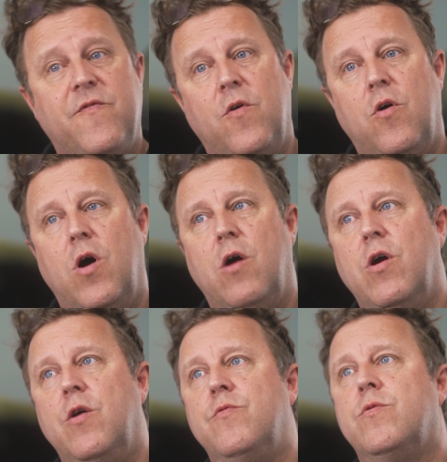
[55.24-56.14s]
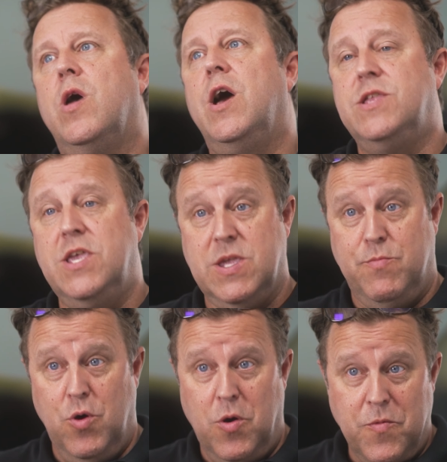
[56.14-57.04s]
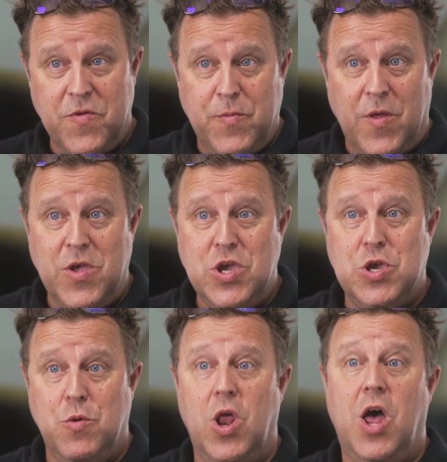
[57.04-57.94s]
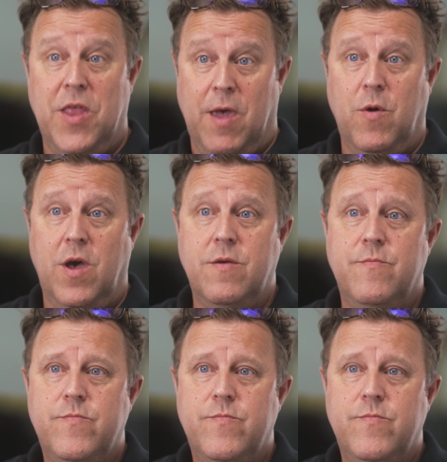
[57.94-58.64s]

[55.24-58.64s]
before our own IT support will spot the issue on our network.